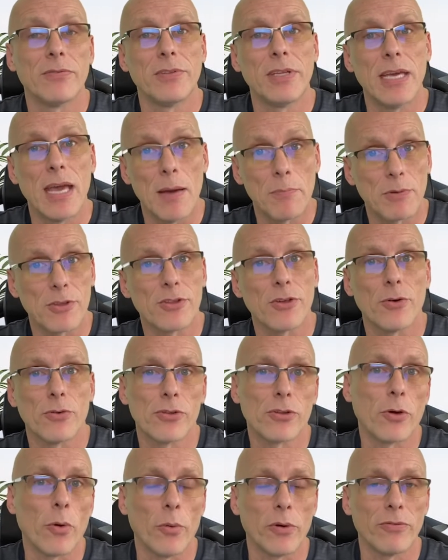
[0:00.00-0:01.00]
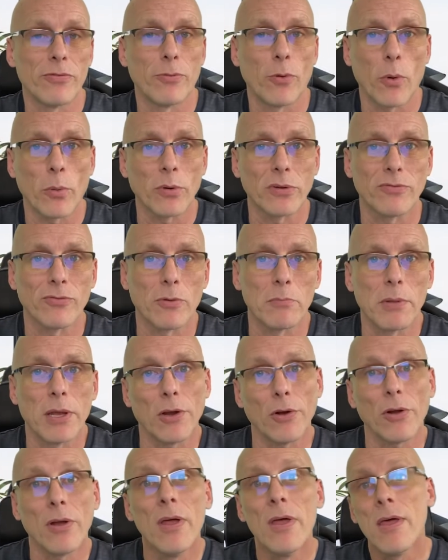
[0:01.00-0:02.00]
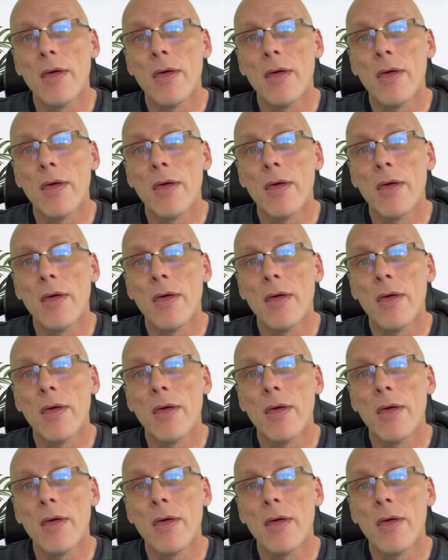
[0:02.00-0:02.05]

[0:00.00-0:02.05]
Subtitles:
the episodes going forward from here.